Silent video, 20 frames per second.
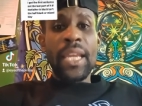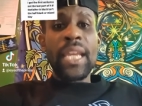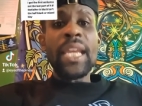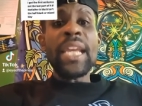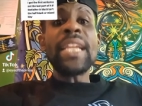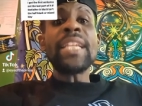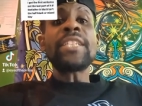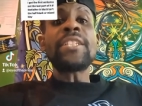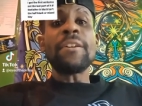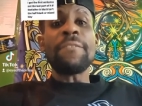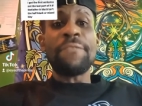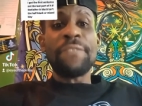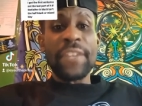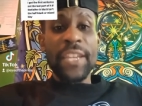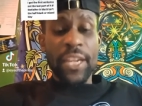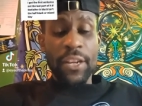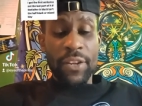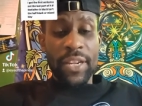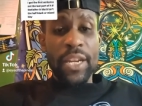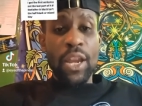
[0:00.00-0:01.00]

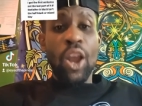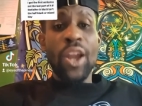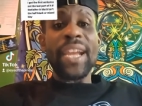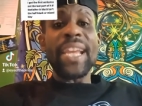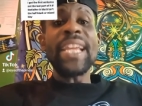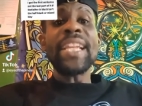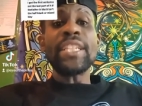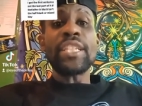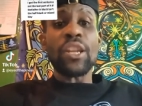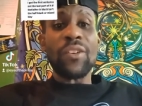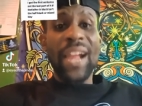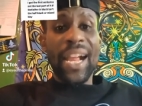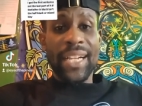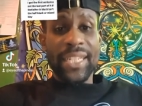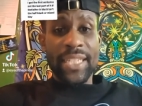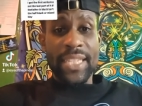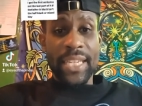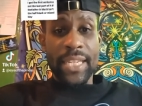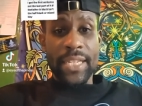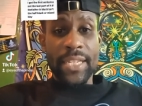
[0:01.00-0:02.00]
interfering or
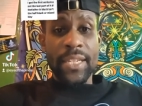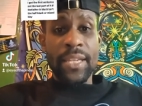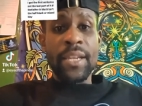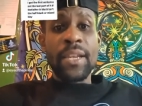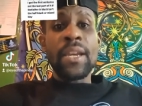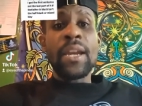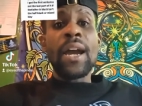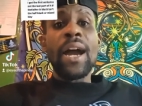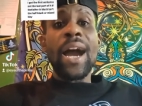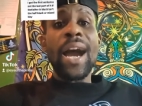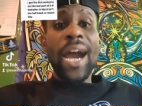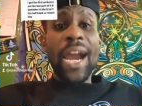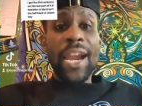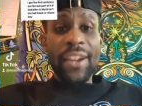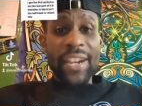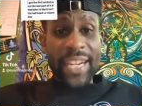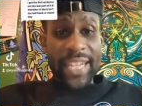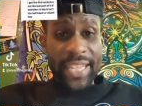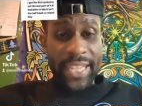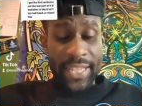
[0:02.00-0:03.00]
interacting
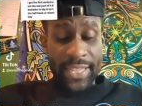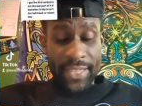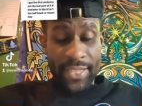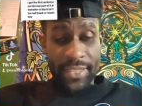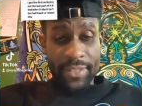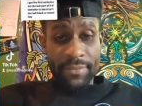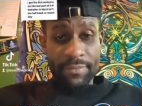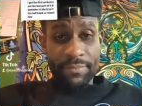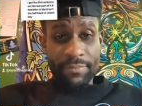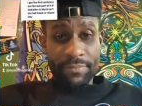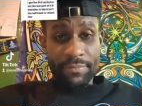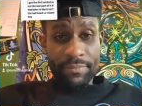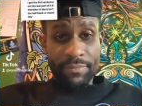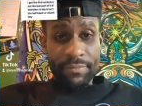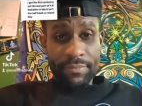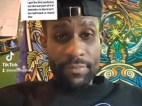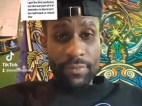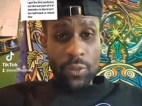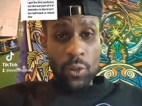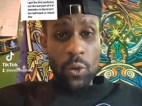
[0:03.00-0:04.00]
RNAs.
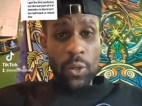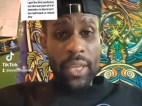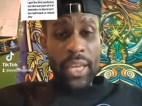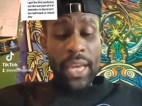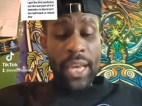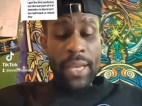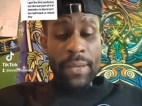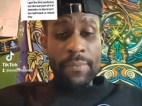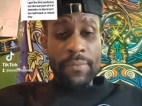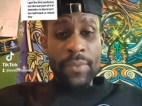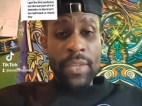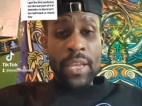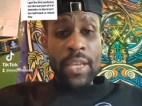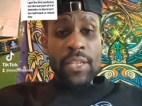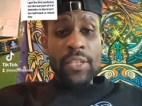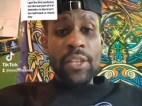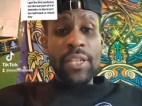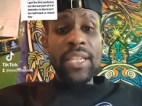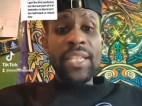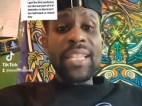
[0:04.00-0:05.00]
Okay?
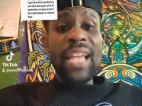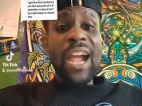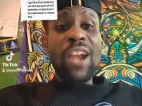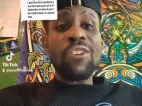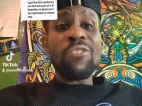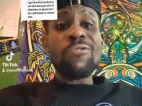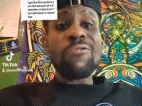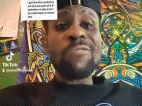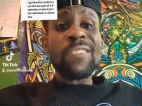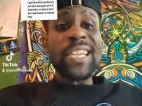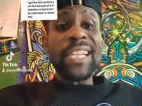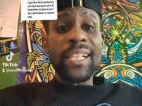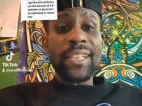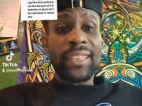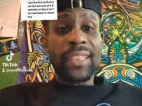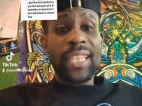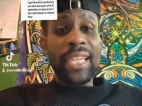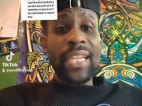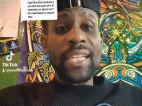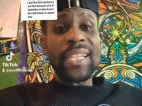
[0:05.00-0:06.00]
So these are real
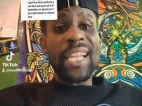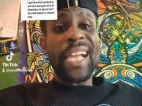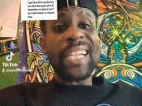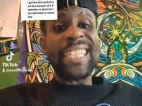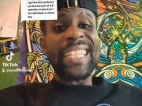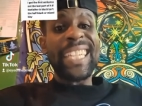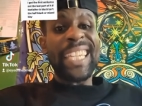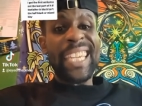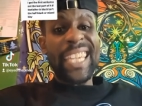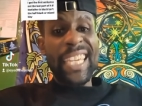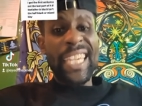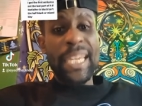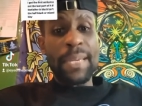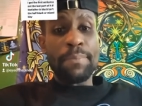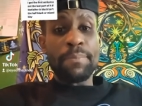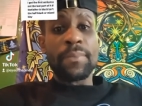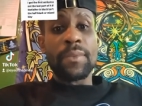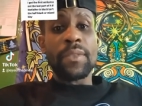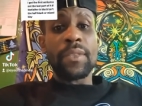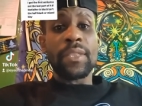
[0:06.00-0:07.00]
things that
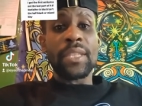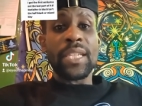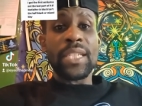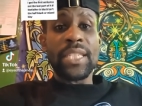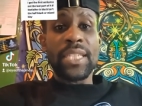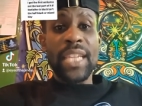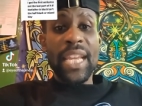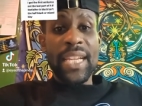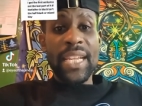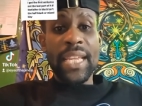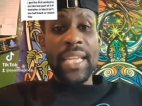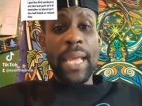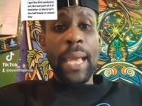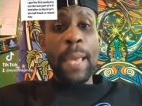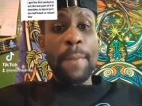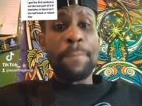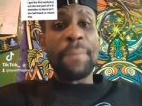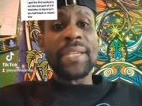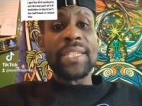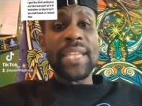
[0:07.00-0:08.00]
keep the
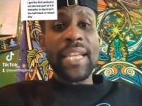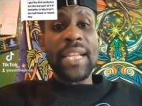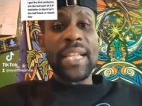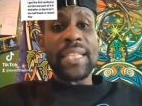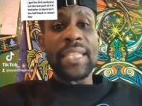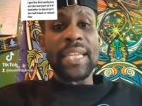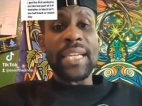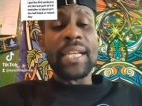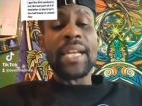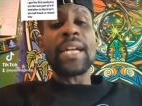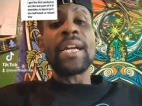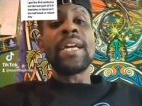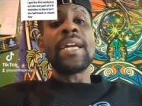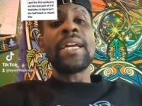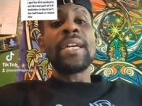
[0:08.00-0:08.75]
epigenetic